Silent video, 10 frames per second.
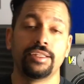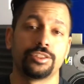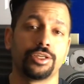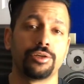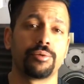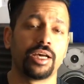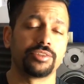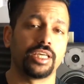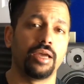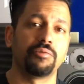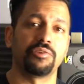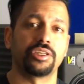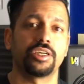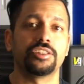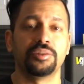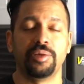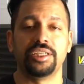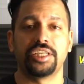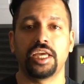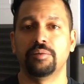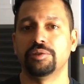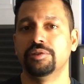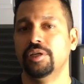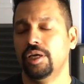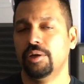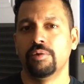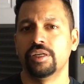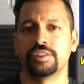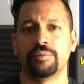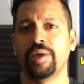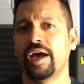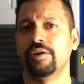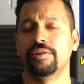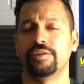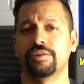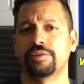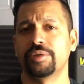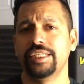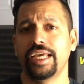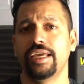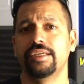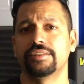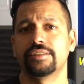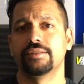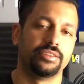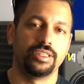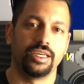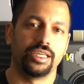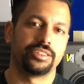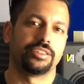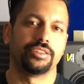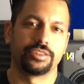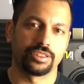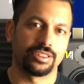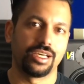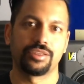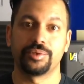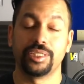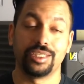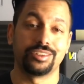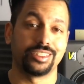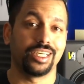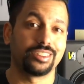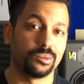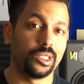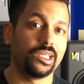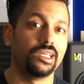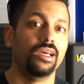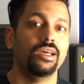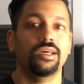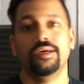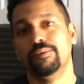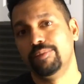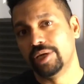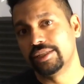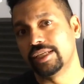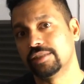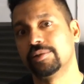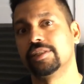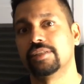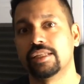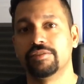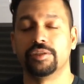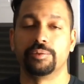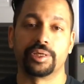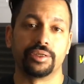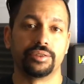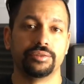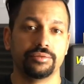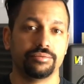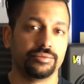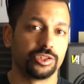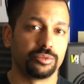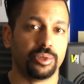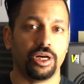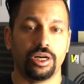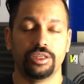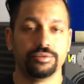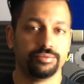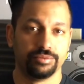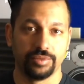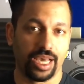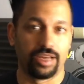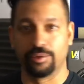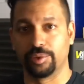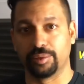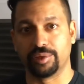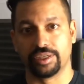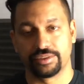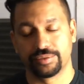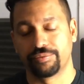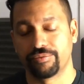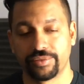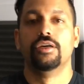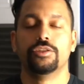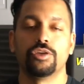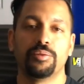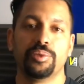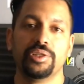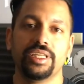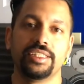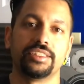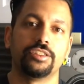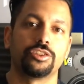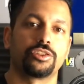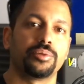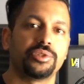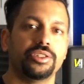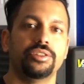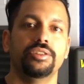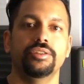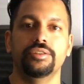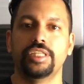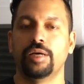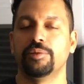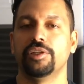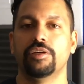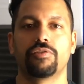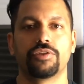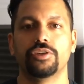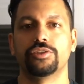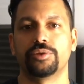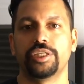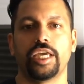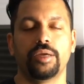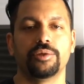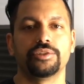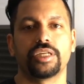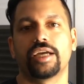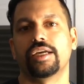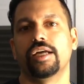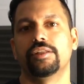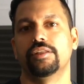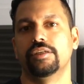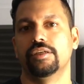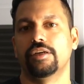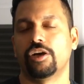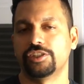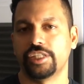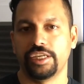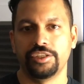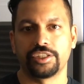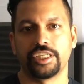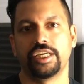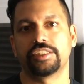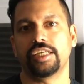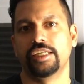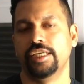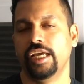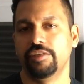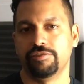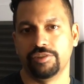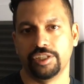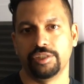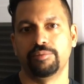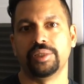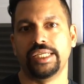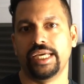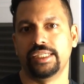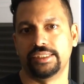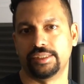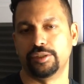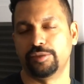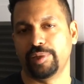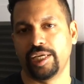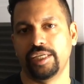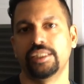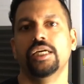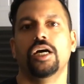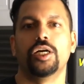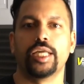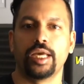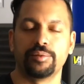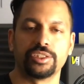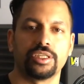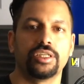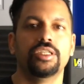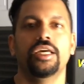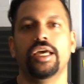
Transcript: And the turnaround time for the custom made cable was about 3 days. It still took like 3 days to get to me, but that's because I live in a weird, small, out of the way place. So I'll put links in the description down below for those 3 cables. I got the RCA interconnect and the 8 foot banana to spade on Amazon,